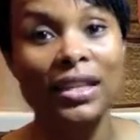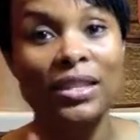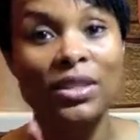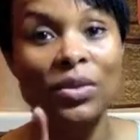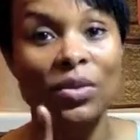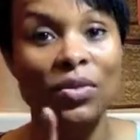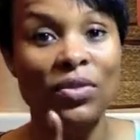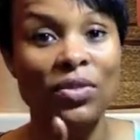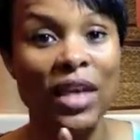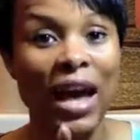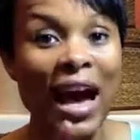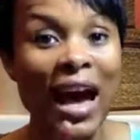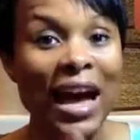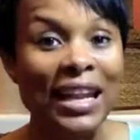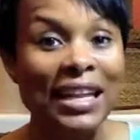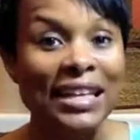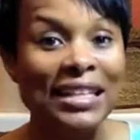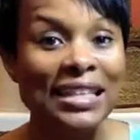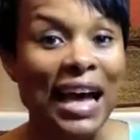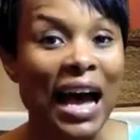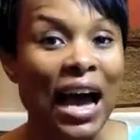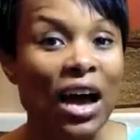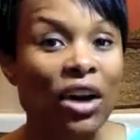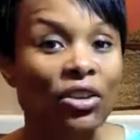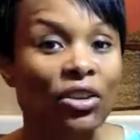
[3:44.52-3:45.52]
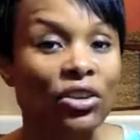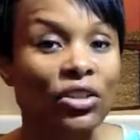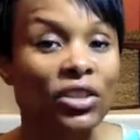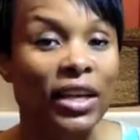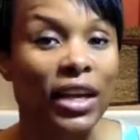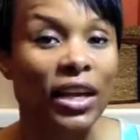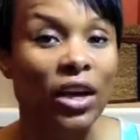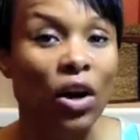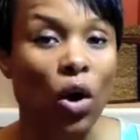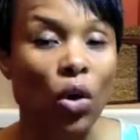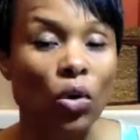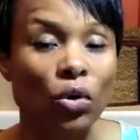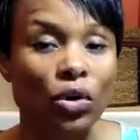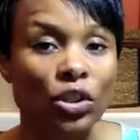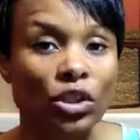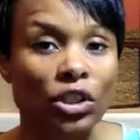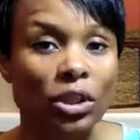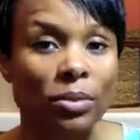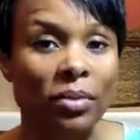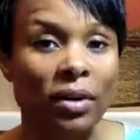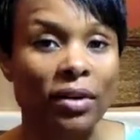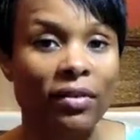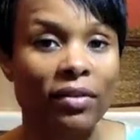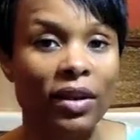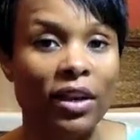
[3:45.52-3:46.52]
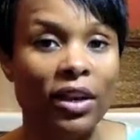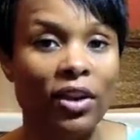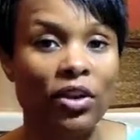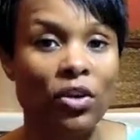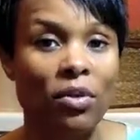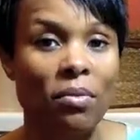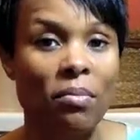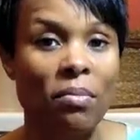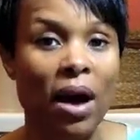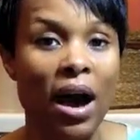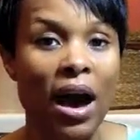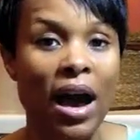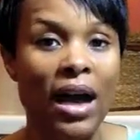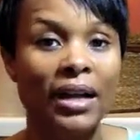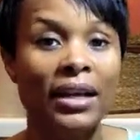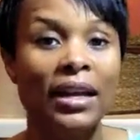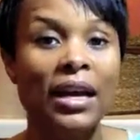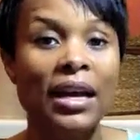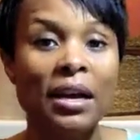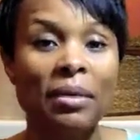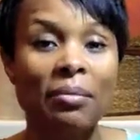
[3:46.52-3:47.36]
So that is how you take ownership of it in your mind.